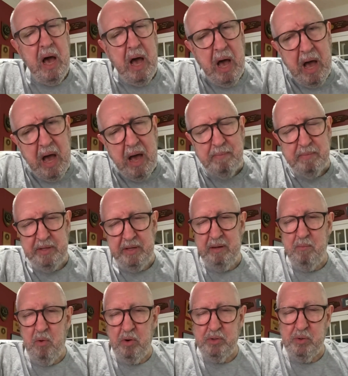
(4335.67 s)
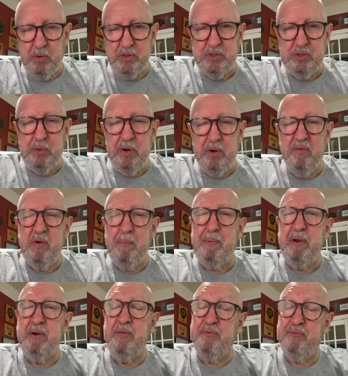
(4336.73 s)
I'm leaning towards doing it over a
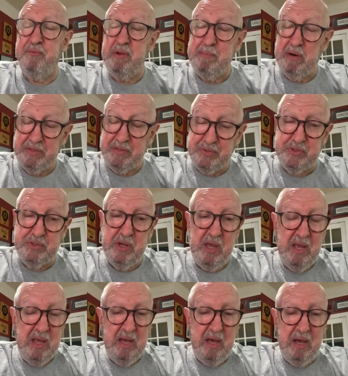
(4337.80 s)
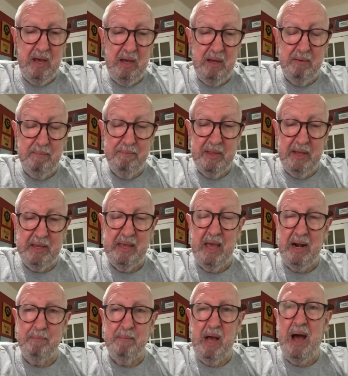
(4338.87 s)
period of 3 months.
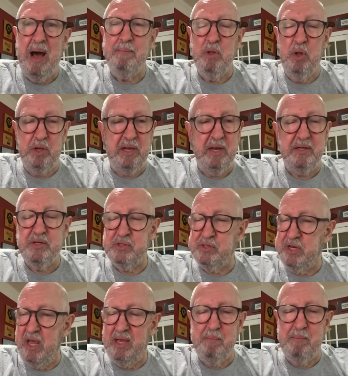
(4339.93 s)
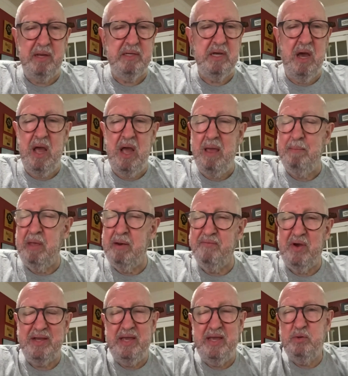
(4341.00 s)
Again, I'm looking at just taking my time, and if
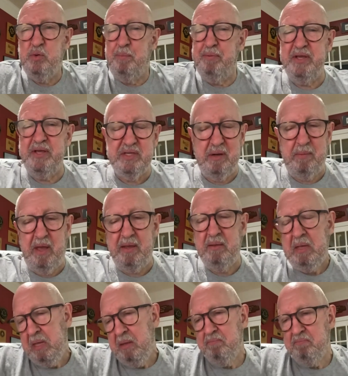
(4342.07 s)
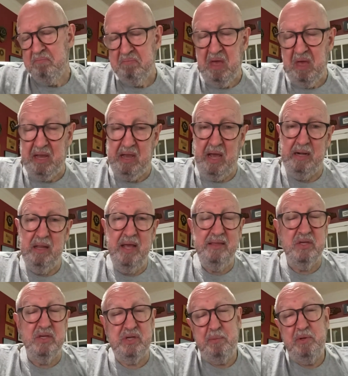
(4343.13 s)
I get to a place I'm like, I kind of like
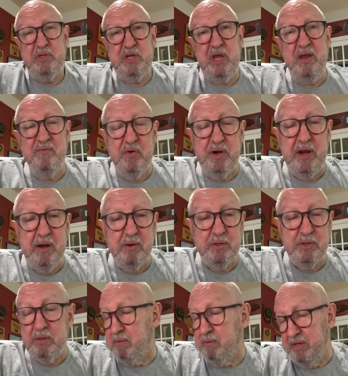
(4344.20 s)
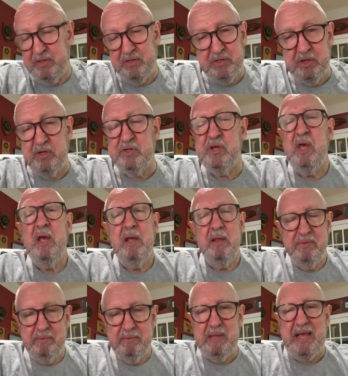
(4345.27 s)
this, I'm going to stay for a day or two. It's just
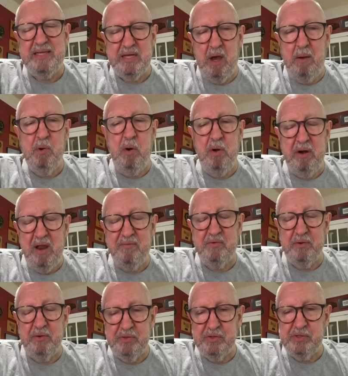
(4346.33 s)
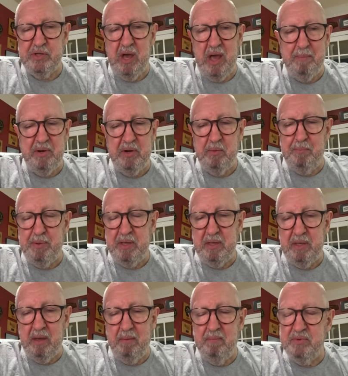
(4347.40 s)
that's how I'm going after it this time. It'll
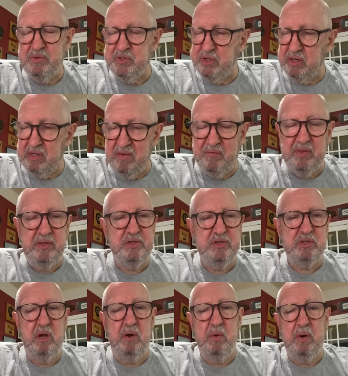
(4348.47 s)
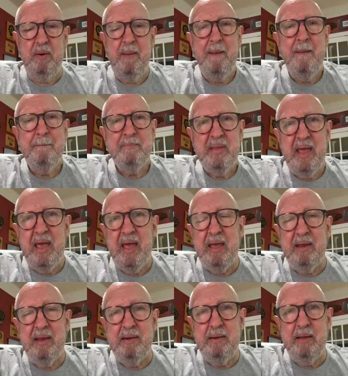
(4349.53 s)
be significantly slower
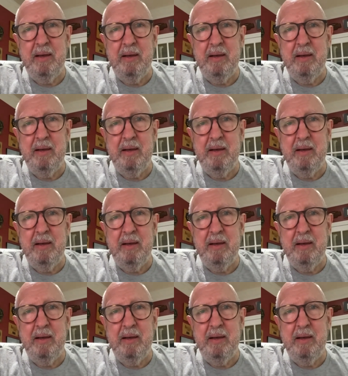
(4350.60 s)
and